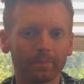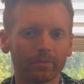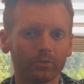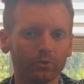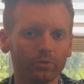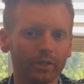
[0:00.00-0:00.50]

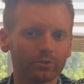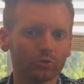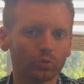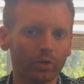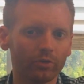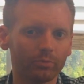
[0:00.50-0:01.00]
The
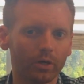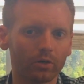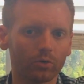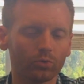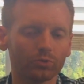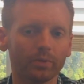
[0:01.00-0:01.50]
2012
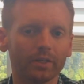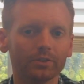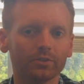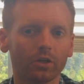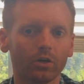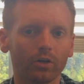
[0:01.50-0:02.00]
model was
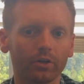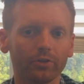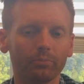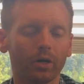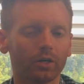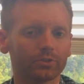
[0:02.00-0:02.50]
based on
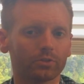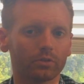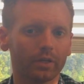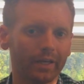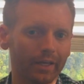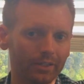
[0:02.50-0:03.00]
the Boxster
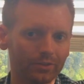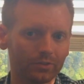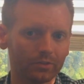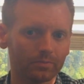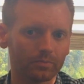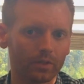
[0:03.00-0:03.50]

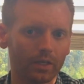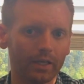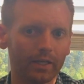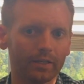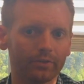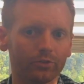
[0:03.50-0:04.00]
S,
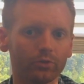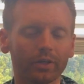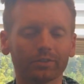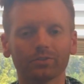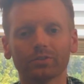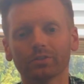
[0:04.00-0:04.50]
and the
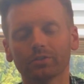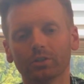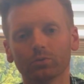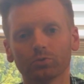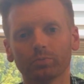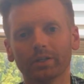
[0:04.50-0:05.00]

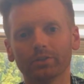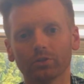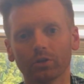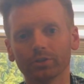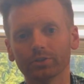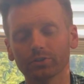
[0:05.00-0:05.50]
2016 was based
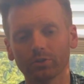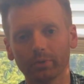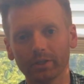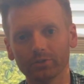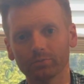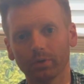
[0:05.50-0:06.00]
on just the
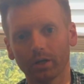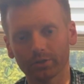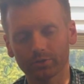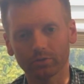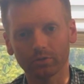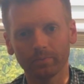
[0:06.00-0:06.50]
base
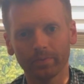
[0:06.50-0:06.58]
Boxster.